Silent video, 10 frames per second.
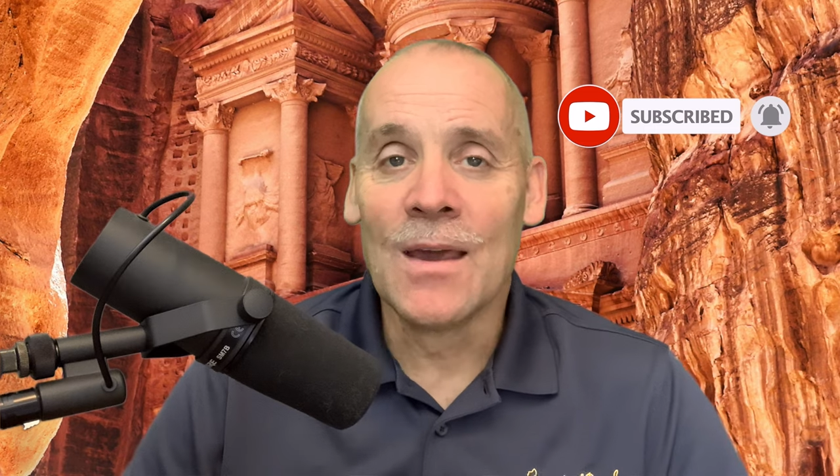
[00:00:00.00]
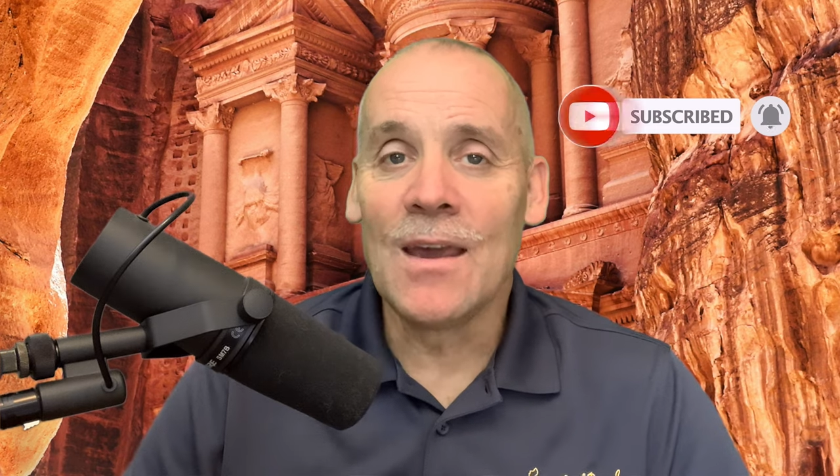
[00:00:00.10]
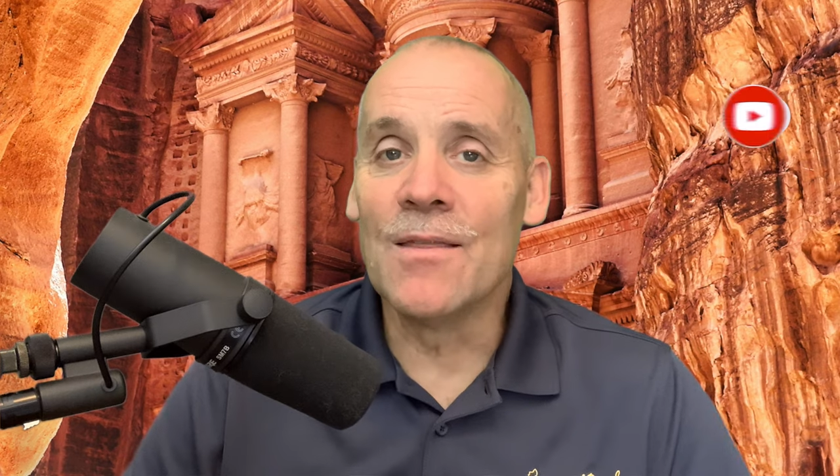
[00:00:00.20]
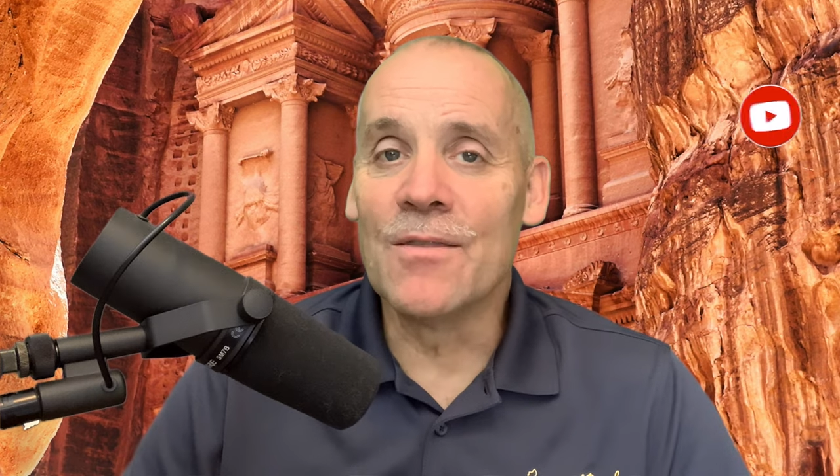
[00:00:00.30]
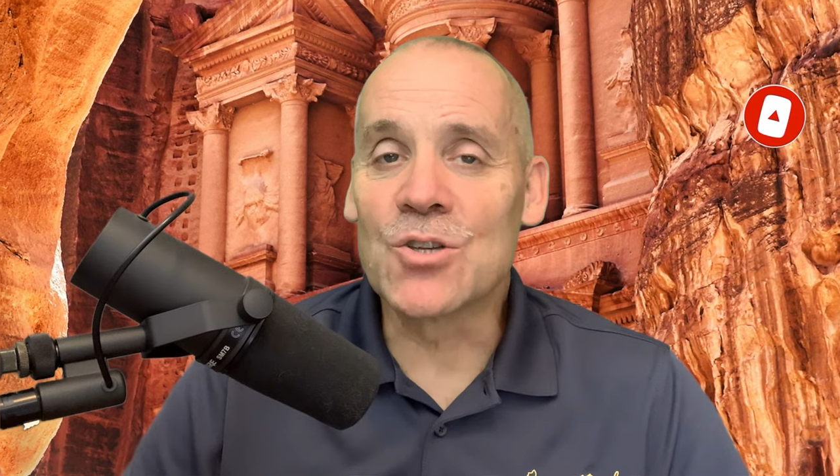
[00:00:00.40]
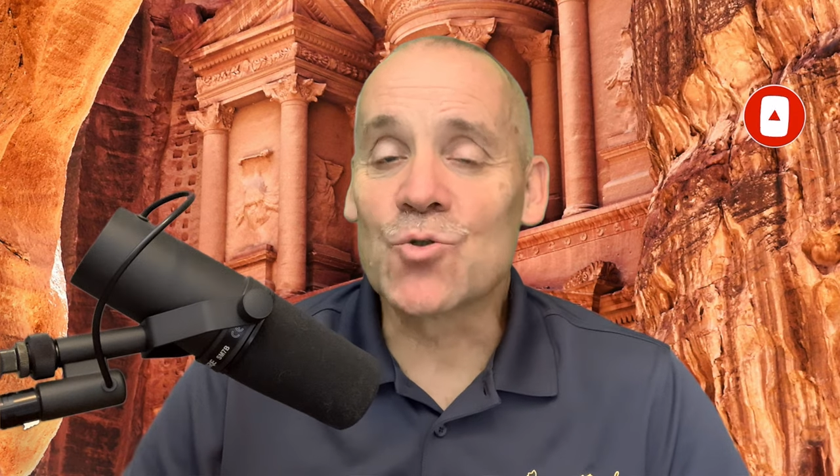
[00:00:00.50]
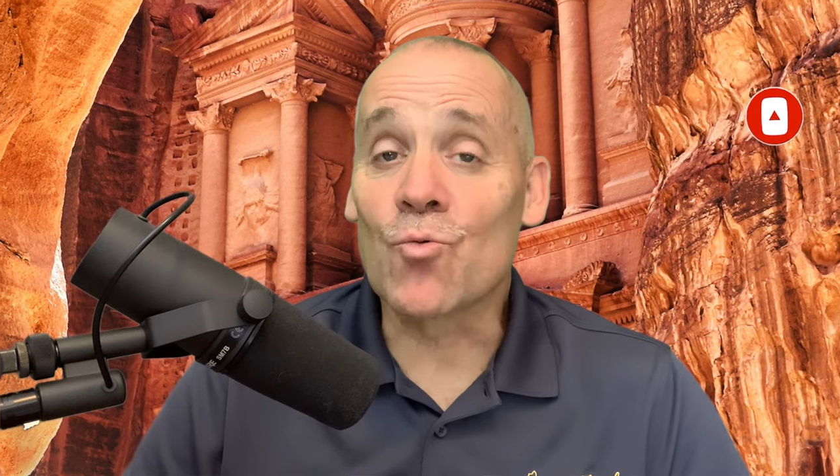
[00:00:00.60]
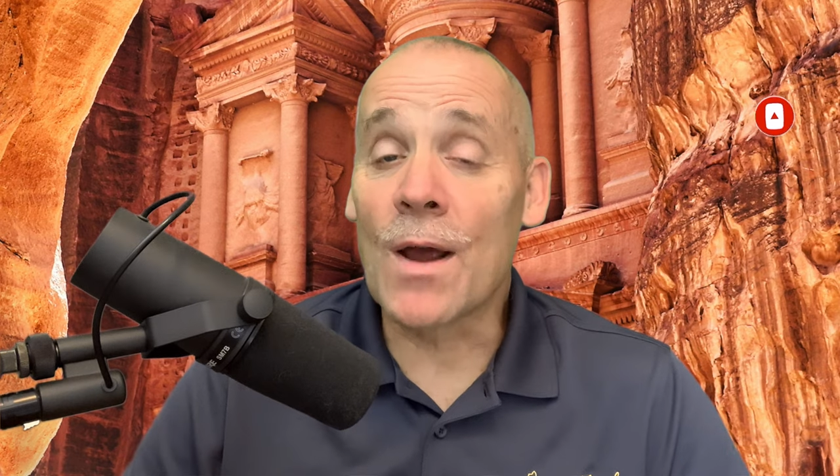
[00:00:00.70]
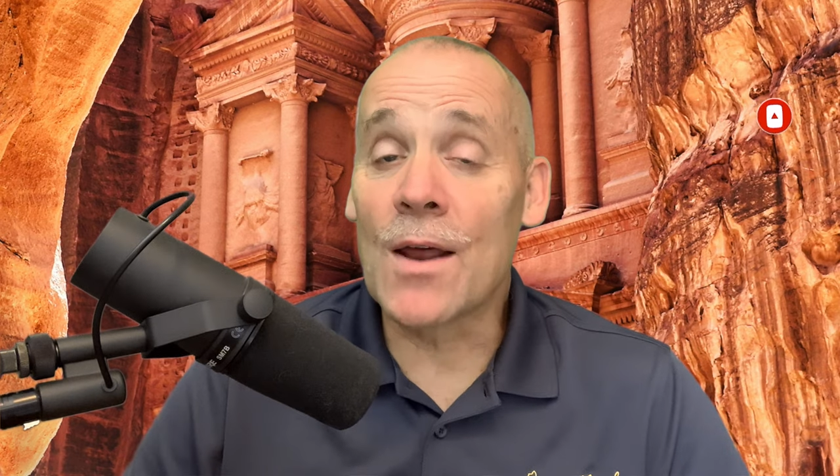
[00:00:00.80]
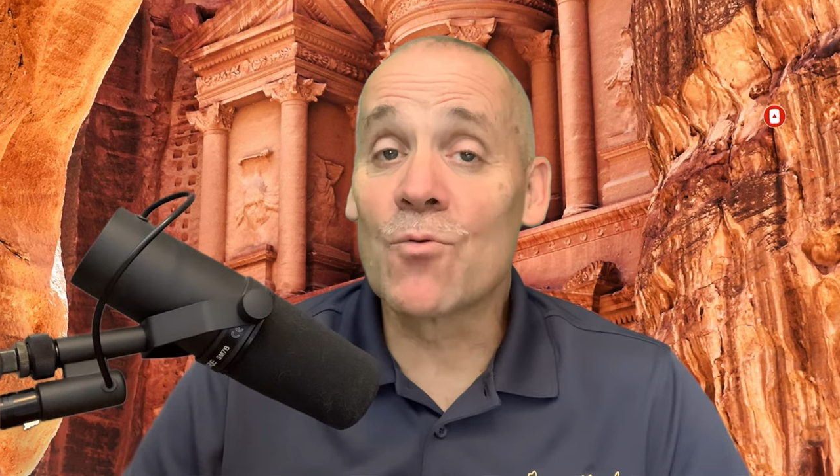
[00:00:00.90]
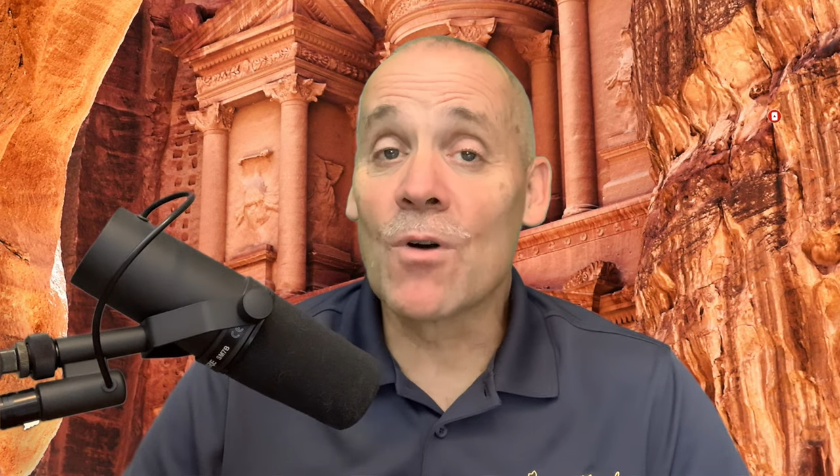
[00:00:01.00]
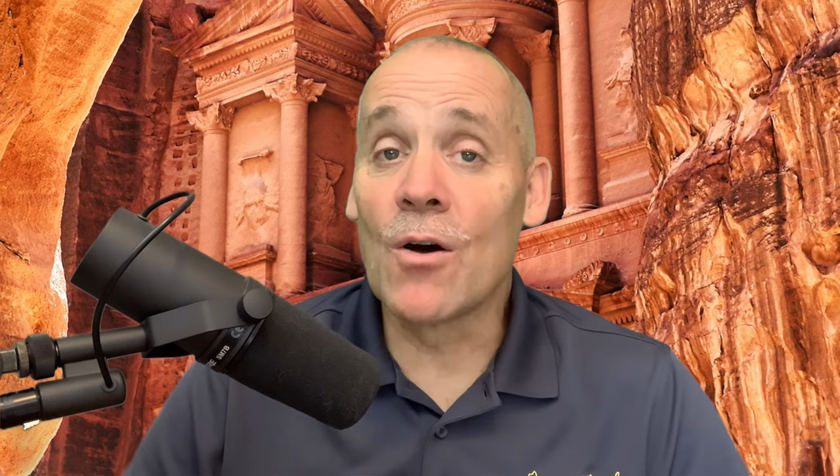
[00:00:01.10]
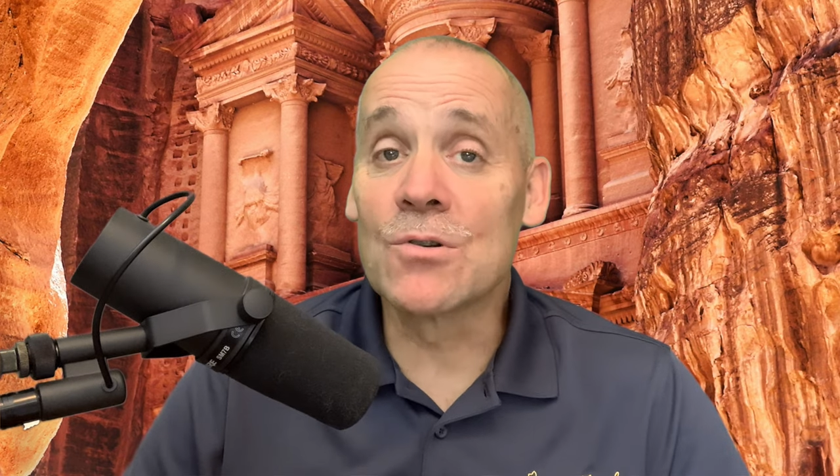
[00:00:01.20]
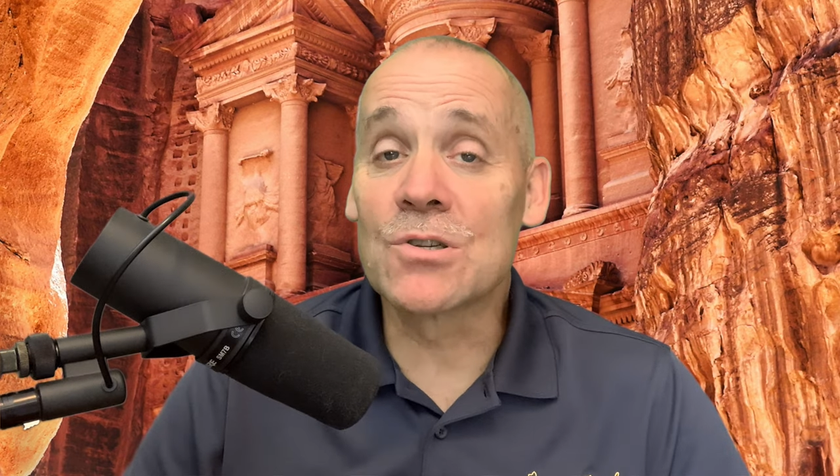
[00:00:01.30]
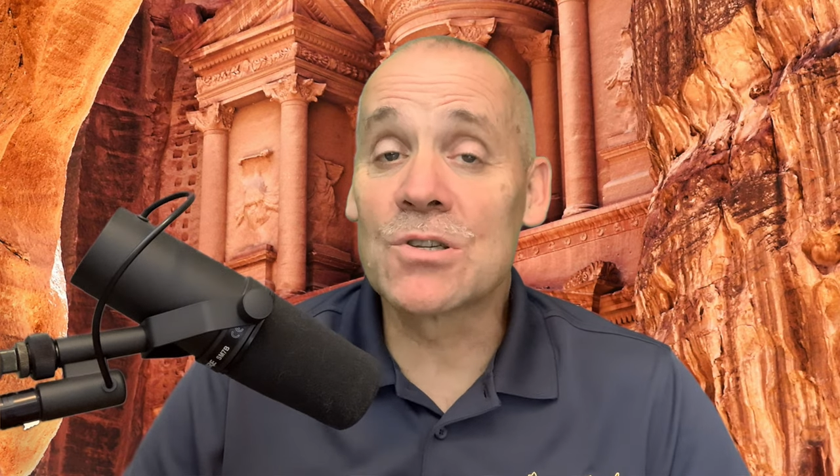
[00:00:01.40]
in this Red
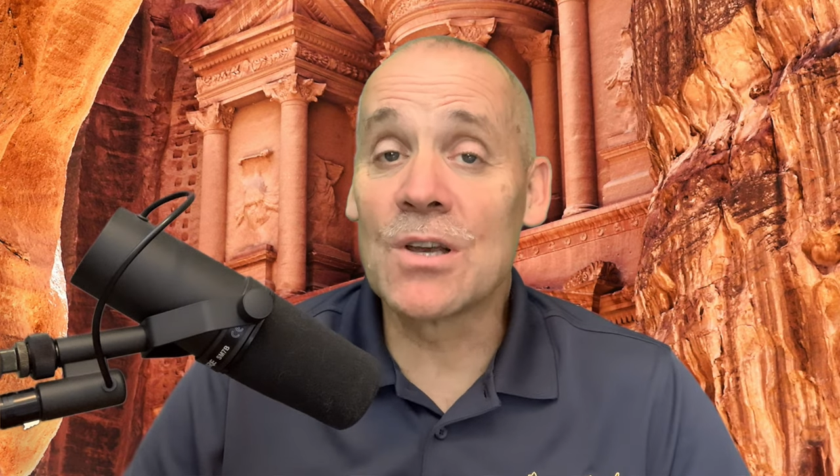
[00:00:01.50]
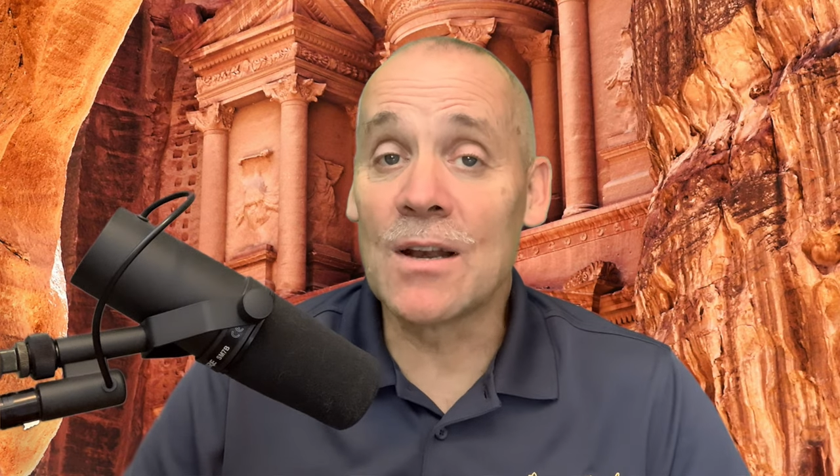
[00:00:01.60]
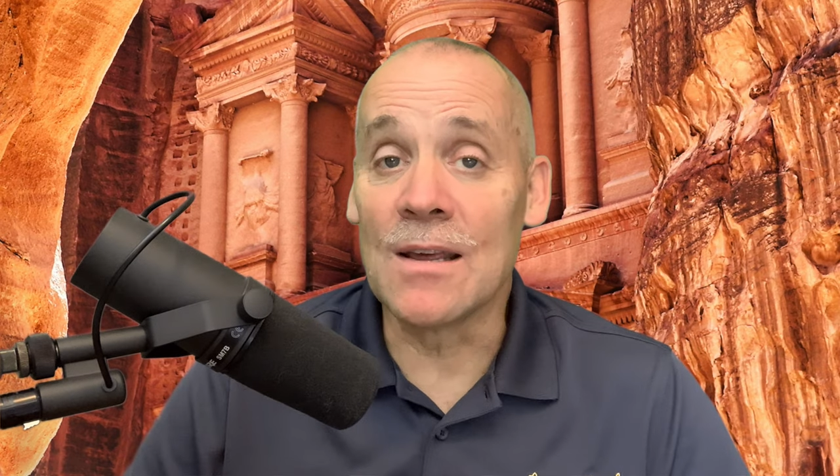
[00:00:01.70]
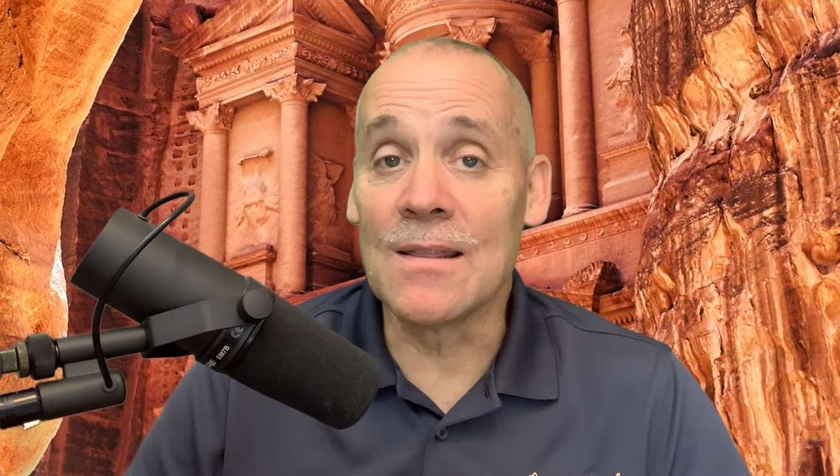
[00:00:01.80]
Rose City,